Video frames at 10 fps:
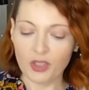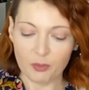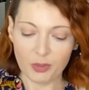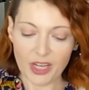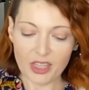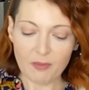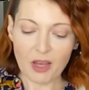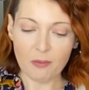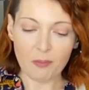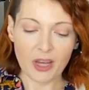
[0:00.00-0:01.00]
break them
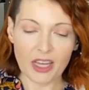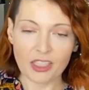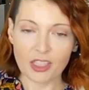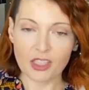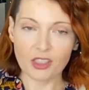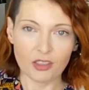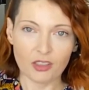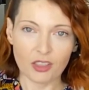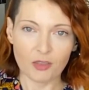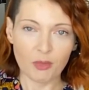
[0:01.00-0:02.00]
up by just
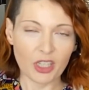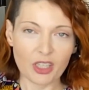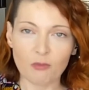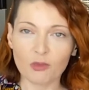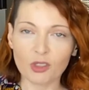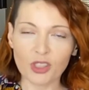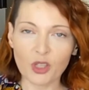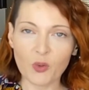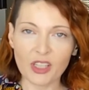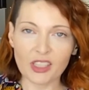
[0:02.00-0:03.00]
putting them really
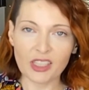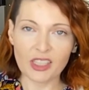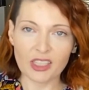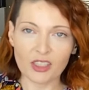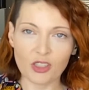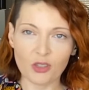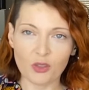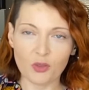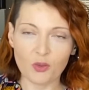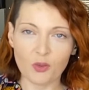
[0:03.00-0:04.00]
quickly
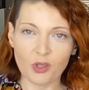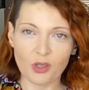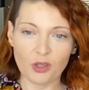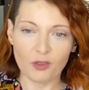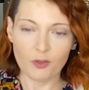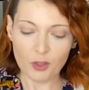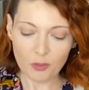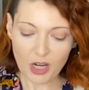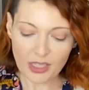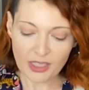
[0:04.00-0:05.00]
into the food
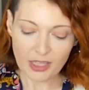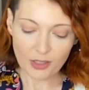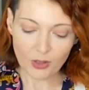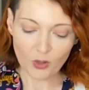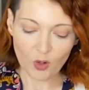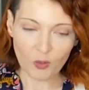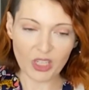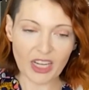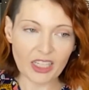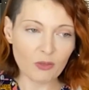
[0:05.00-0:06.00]
processor, or what
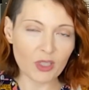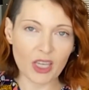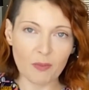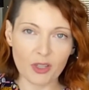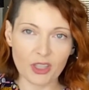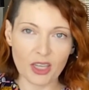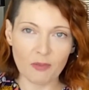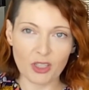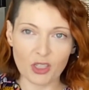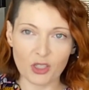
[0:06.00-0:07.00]
I did was I put them
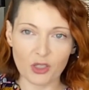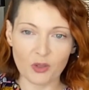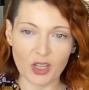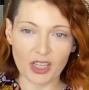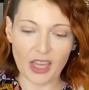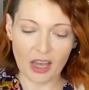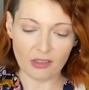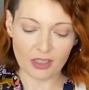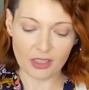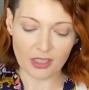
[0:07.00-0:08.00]
into a
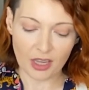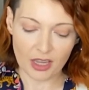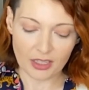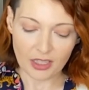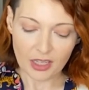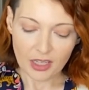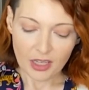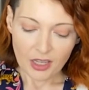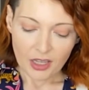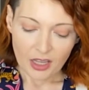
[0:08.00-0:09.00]
gallon-sized
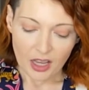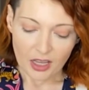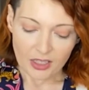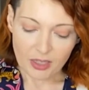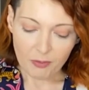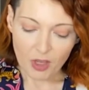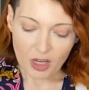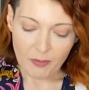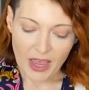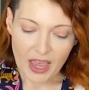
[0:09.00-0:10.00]

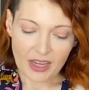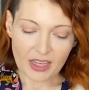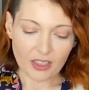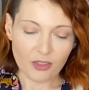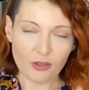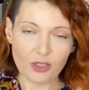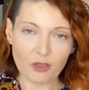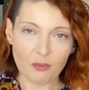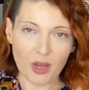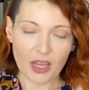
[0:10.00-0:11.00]
Ziploc bag and
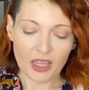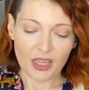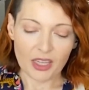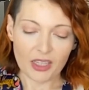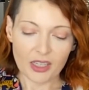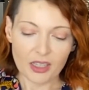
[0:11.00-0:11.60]
used my